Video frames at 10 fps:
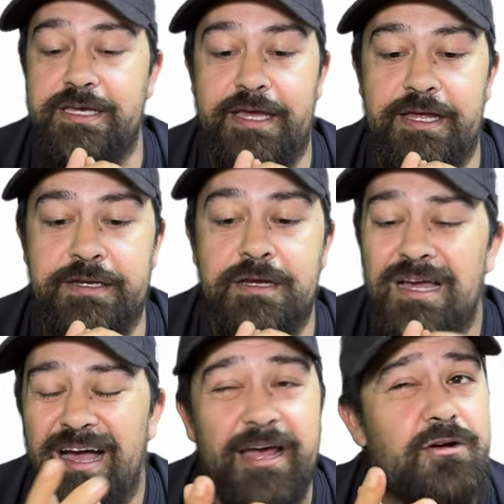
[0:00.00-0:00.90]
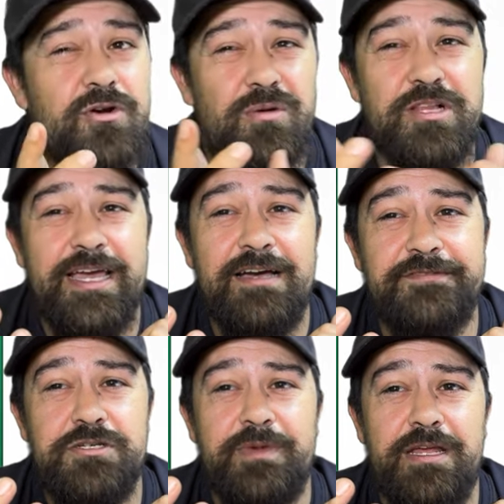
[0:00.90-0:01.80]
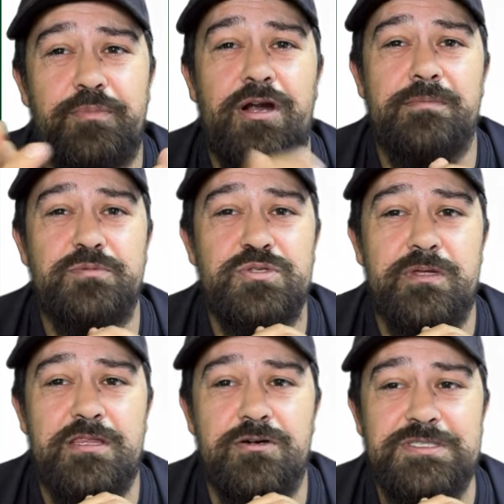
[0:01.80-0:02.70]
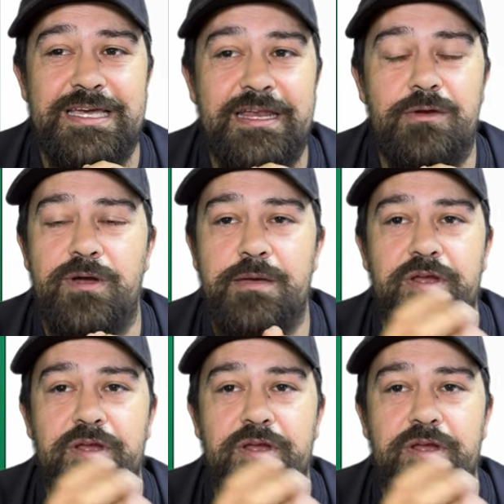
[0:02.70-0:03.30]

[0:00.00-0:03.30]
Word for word: And I don't normally have too many problems with those anyway,